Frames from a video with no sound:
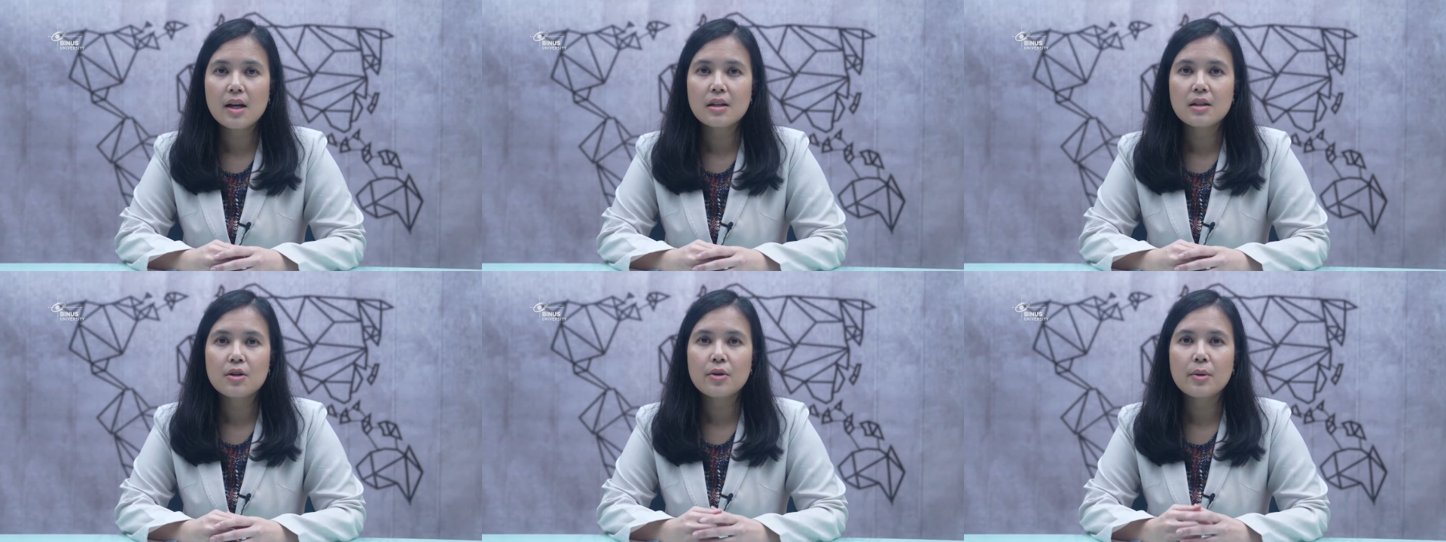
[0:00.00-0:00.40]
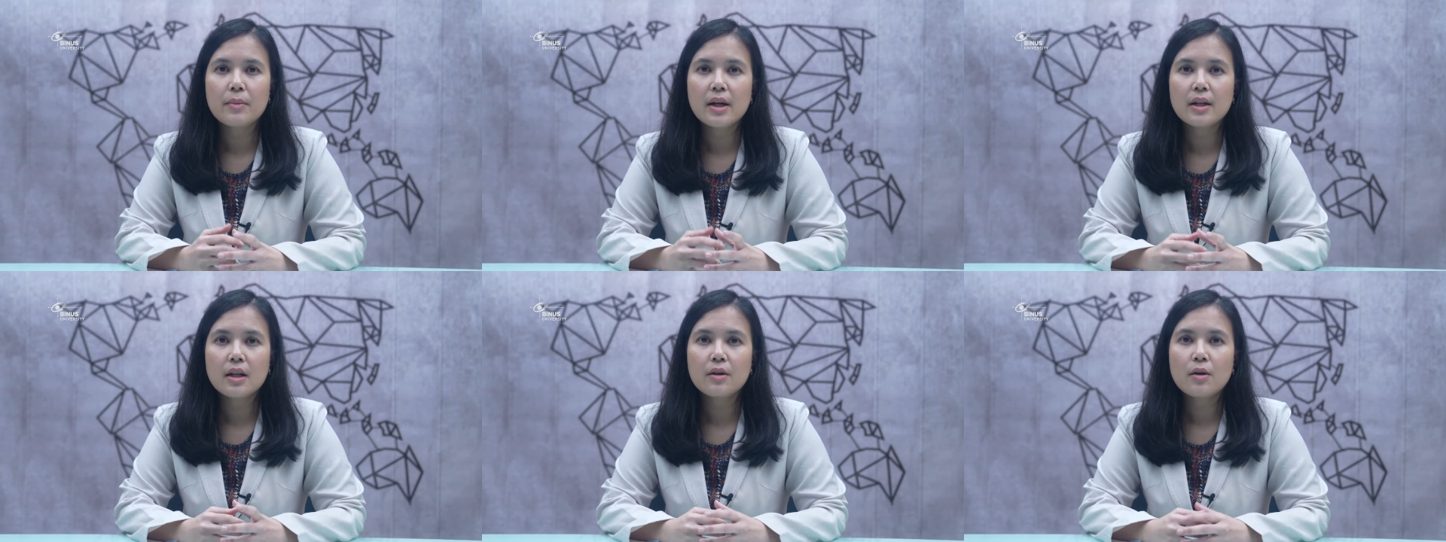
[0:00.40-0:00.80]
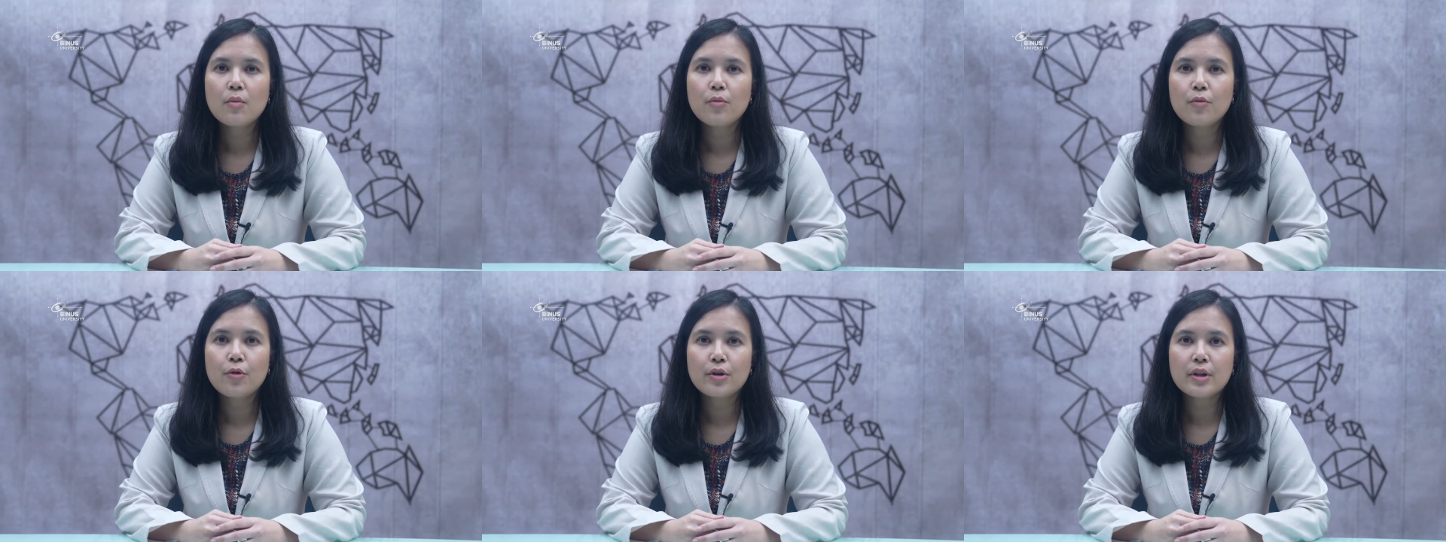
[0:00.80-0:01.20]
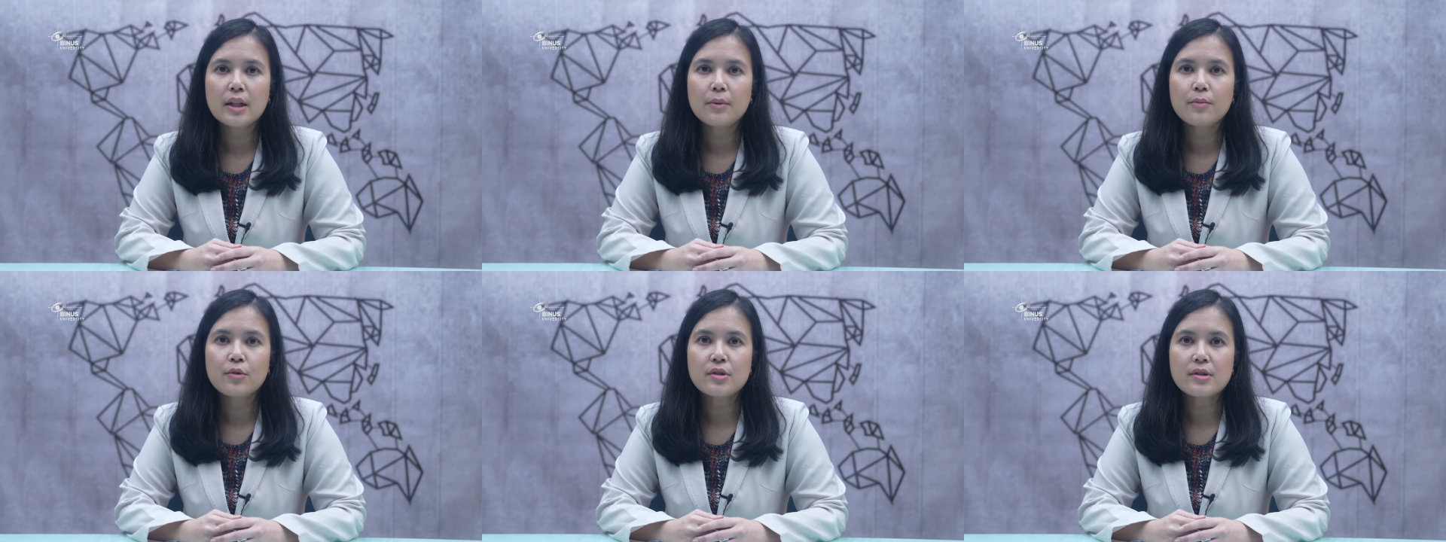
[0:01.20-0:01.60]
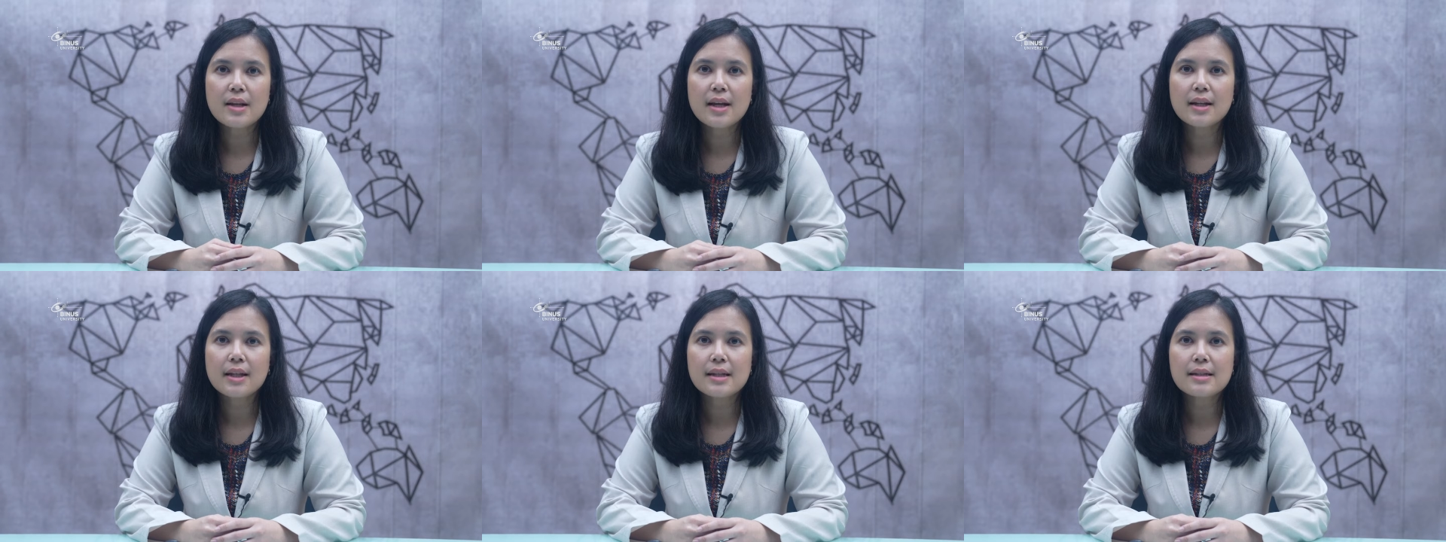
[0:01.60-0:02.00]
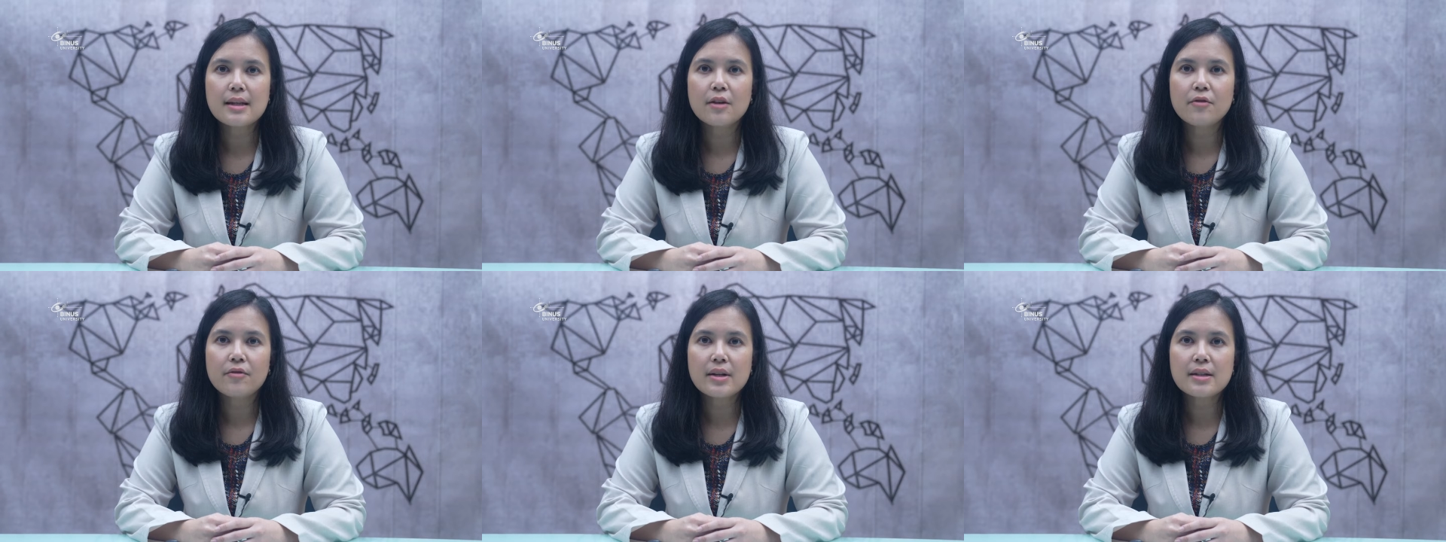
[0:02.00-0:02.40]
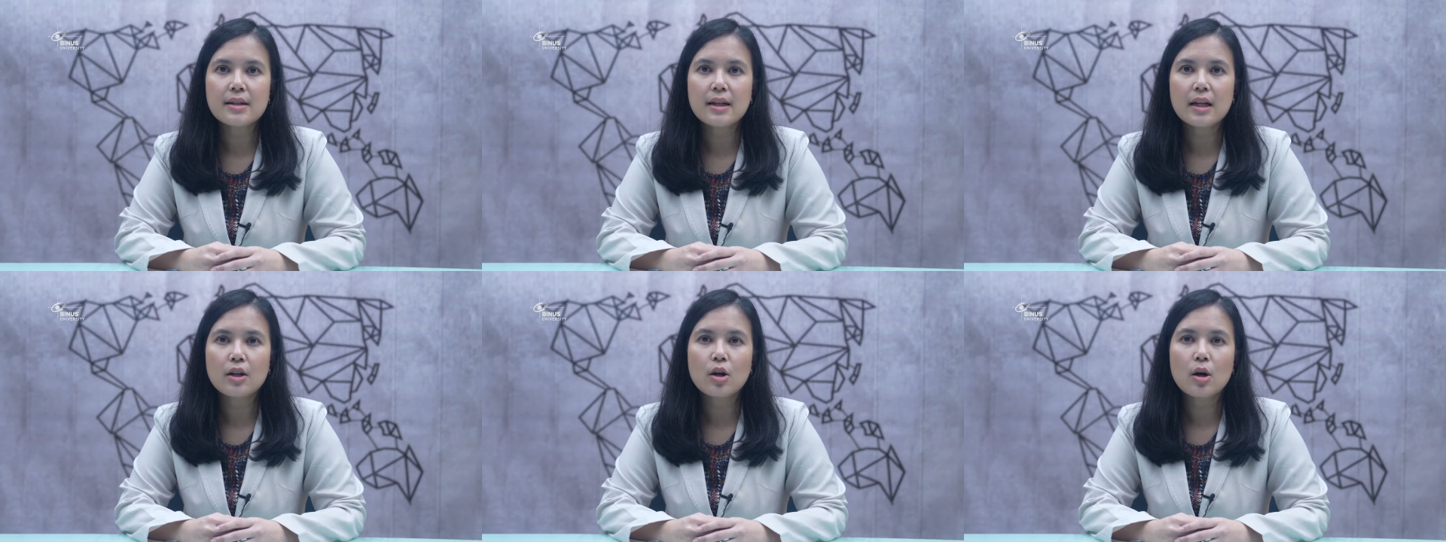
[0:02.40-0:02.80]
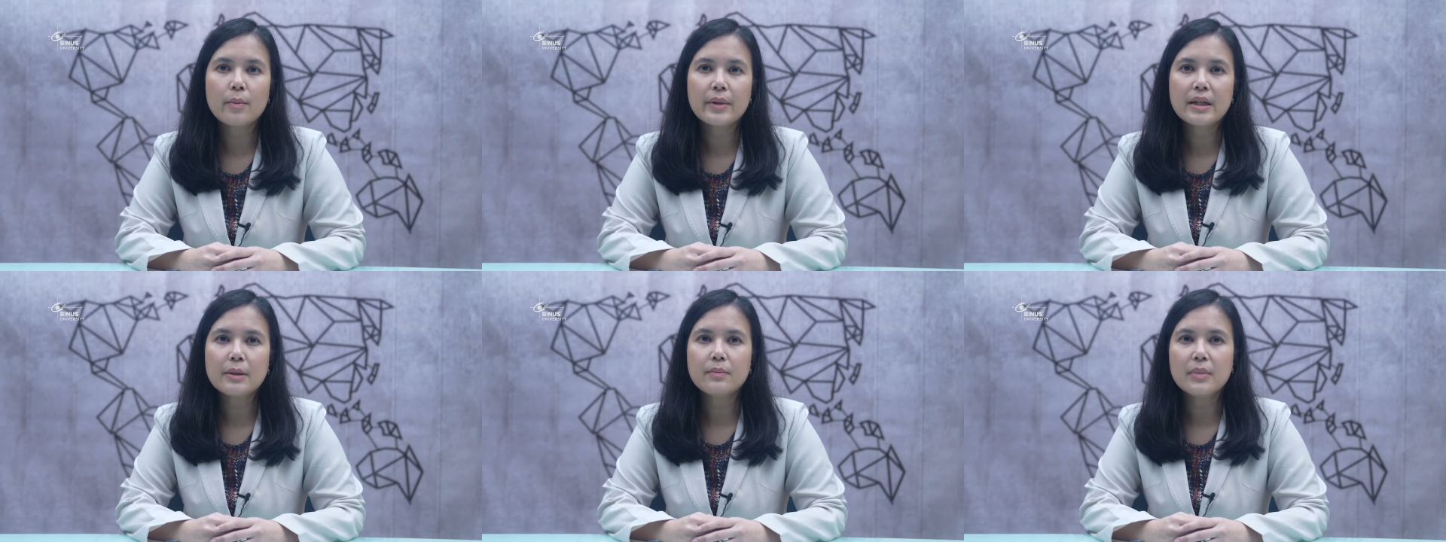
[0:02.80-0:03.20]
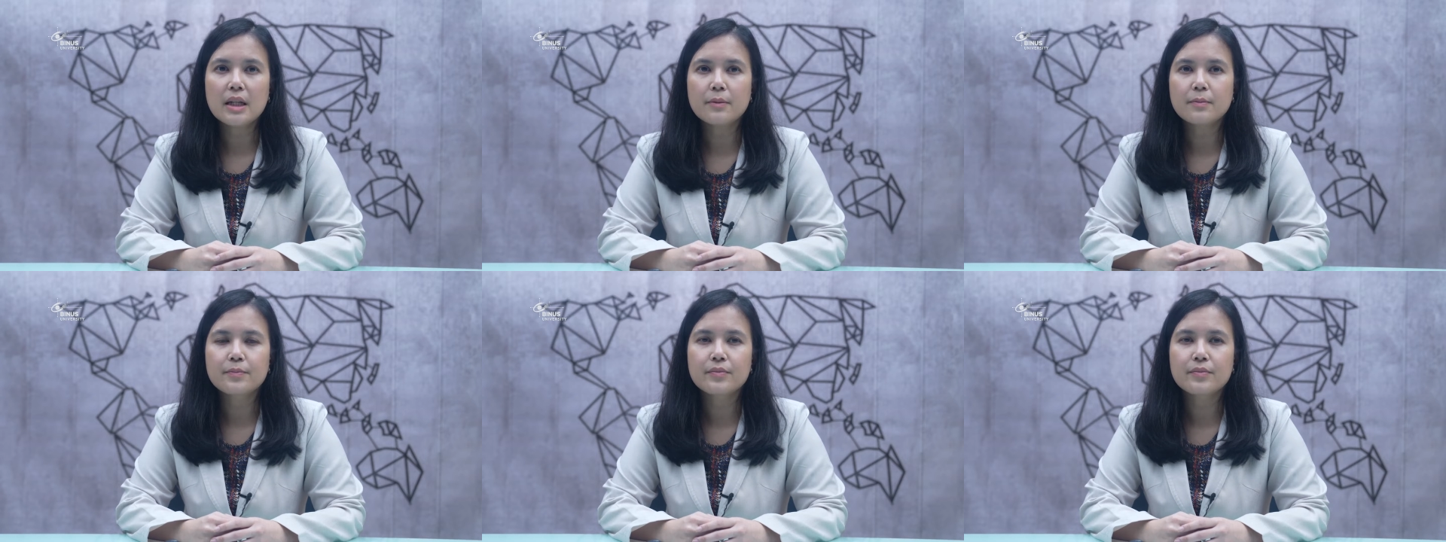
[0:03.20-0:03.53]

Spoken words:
the remaining 40% is invested in company B.